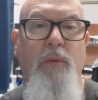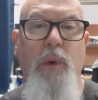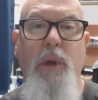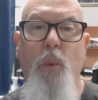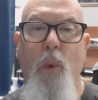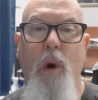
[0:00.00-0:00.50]
of
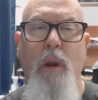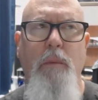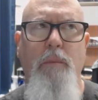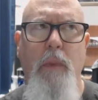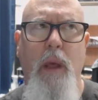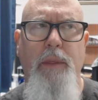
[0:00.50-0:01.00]
week 1.
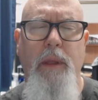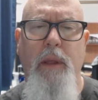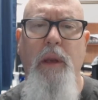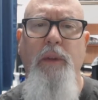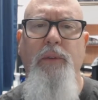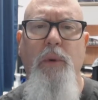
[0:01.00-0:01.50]
I think
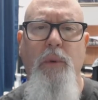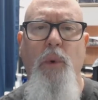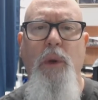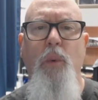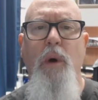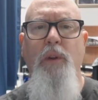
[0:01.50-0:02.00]
it is in
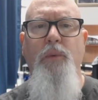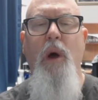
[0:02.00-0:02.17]
week 1 as